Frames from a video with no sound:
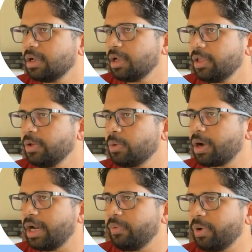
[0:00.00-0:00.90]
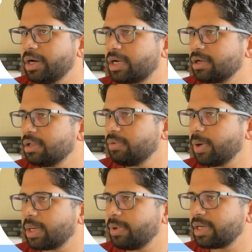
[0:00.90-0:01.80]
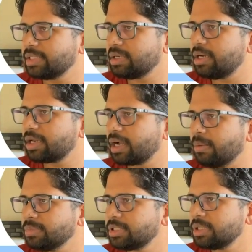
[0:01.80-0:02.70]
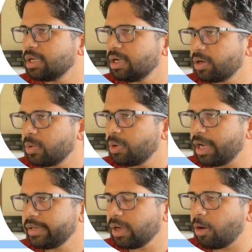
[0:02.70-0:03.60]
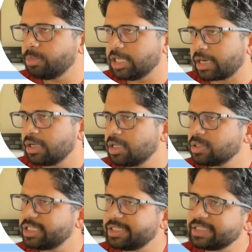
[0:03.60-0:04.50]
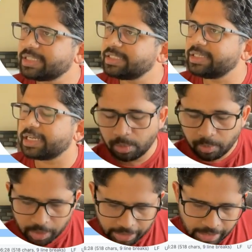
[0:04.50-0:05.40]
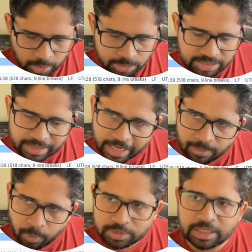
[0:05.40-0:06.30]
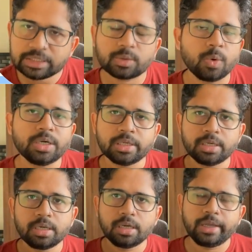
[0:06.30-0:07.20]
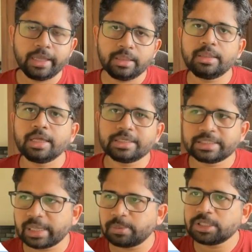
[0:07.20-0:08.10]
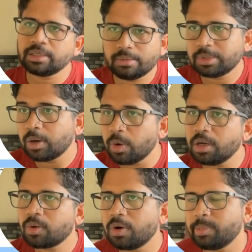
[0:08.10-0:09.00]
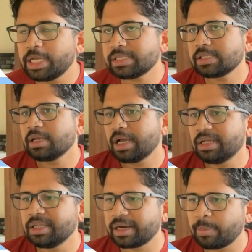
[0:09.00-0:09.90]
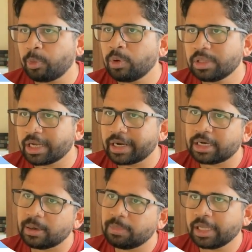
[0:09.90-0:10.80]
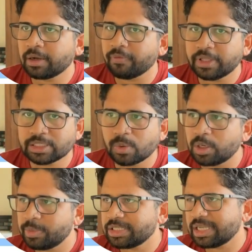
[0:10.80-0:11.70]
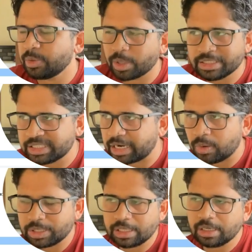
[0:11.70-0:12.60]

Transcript: you convert whatever result comes to an object. So this is the syntax. What I'll do is that I'll put this code in the description, the whole code base, the repo, the GitHub link of this code base and you can check out